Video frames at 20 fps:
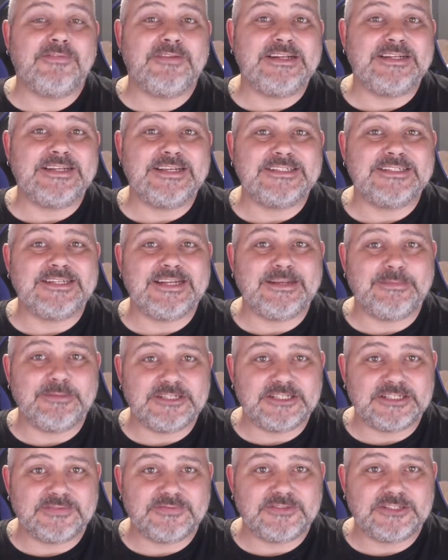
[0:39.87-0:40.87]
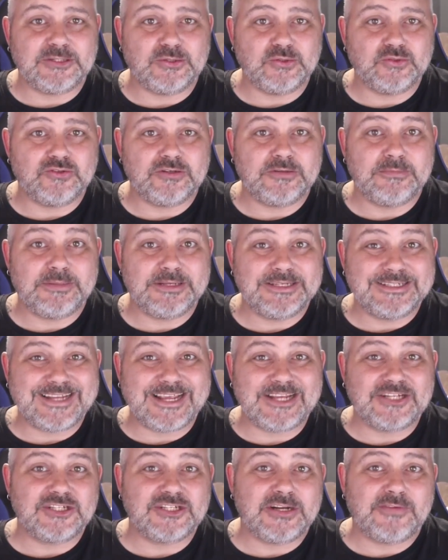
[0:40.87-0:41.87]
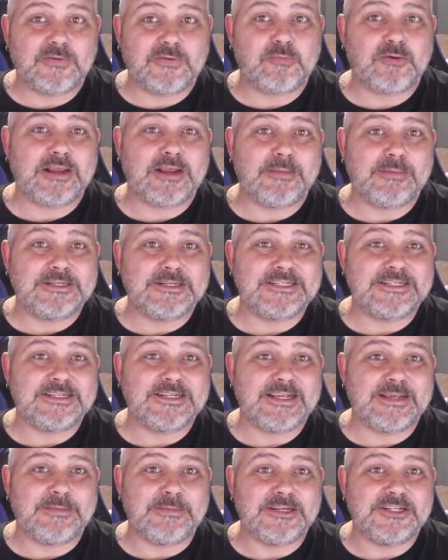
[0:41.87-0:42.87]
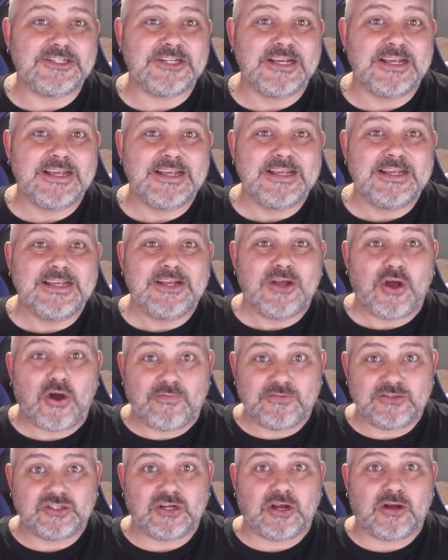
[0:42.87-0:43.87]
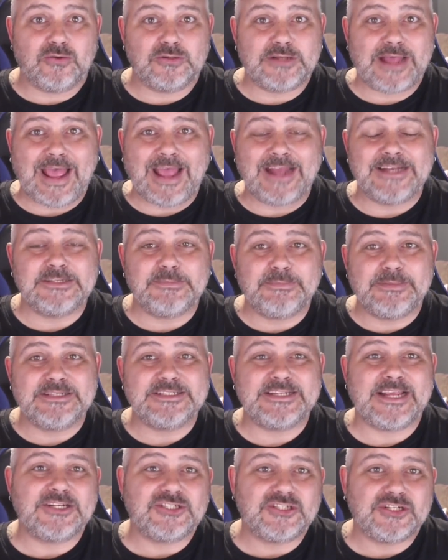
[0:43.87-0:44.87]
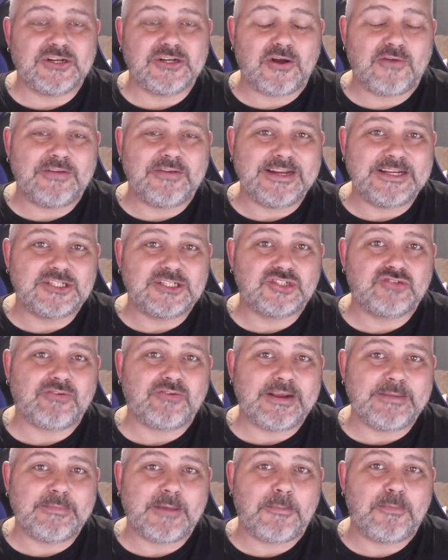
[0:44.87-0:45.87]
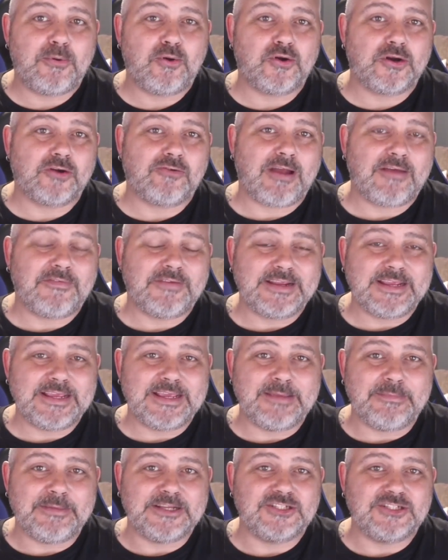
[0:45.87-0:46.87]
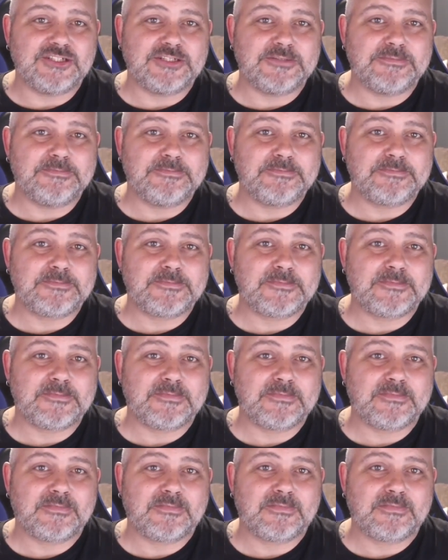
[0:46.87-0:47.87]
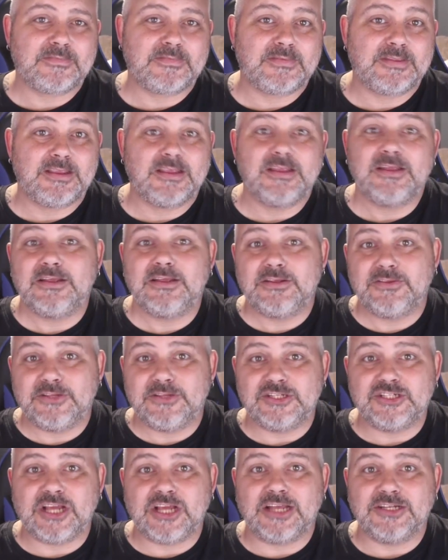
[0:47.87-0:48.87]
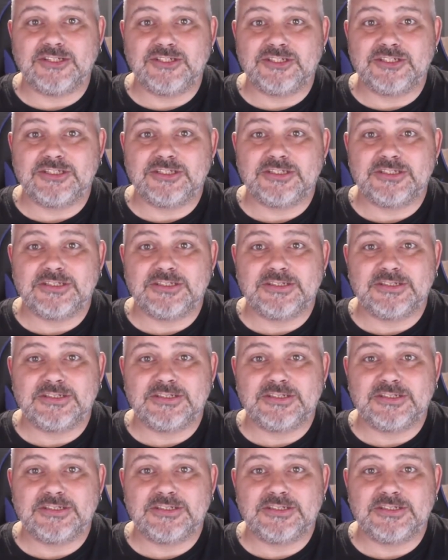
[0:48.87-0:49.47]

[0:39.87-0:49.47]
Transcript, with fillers: of indecent images of children, possession of a prohibited image of a child, and possession of an extreme pornographic image. The judge,